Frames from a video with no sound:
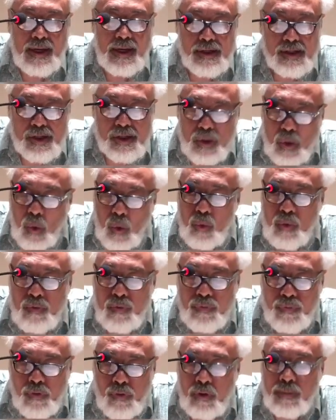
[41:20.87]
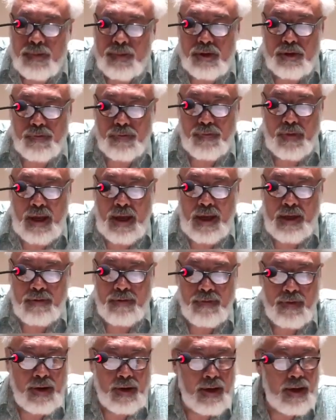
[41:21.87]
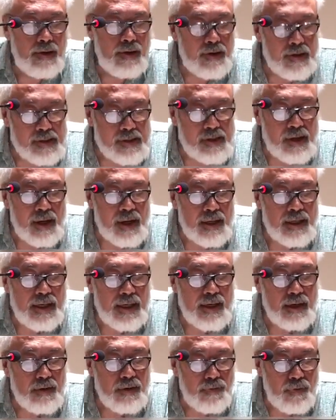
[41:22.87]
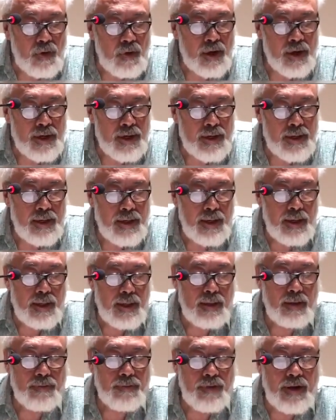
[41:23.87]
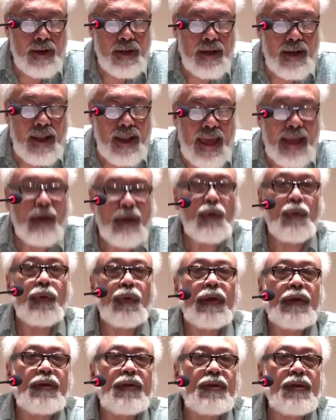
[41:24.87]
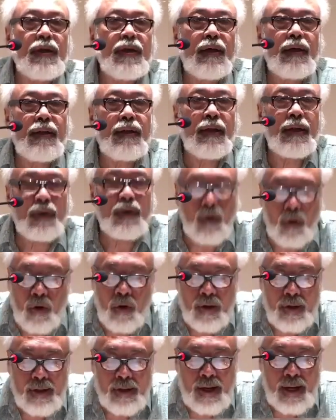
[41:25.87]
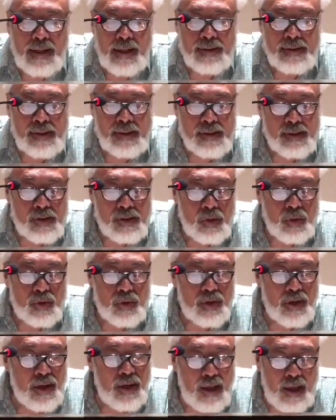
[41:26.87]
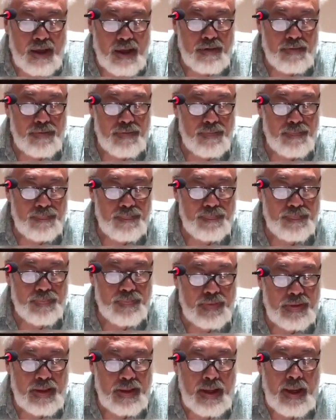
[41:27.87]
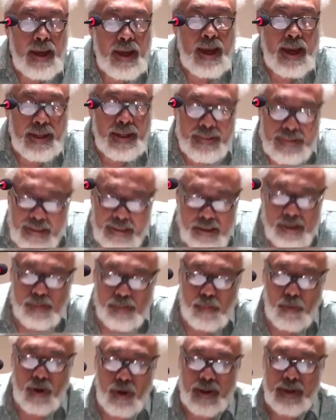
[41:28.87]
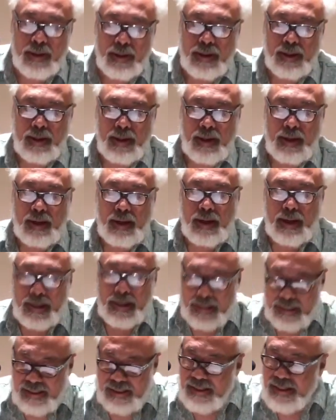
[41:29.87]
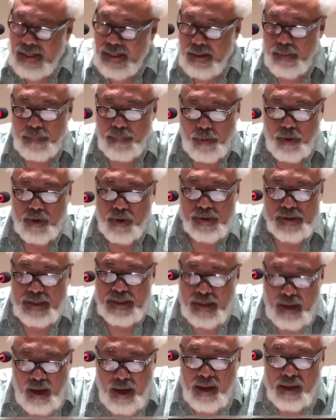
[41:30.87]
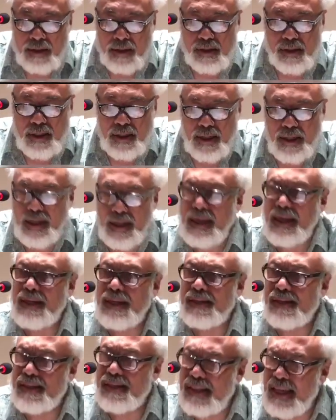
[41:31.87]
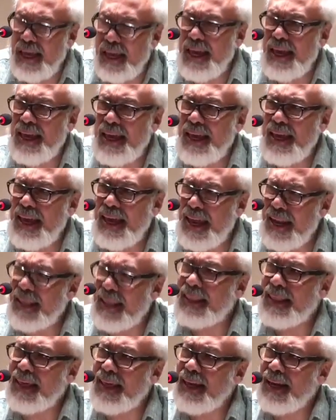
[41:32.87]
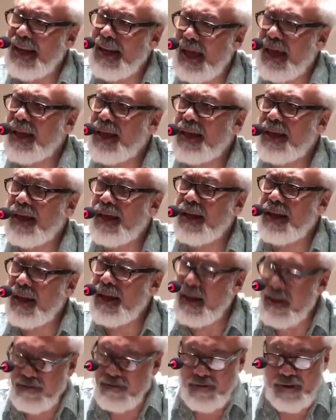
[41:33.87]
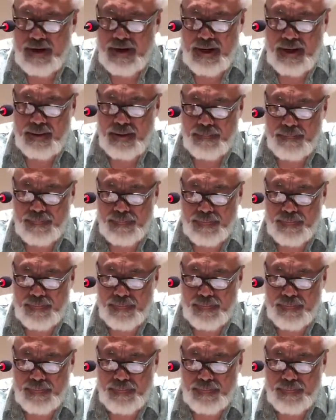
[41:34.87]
its known forms of life, resulting in a void in the very language that organizes social life. At this point, let us take a pause and ask, is there anything like an everyday?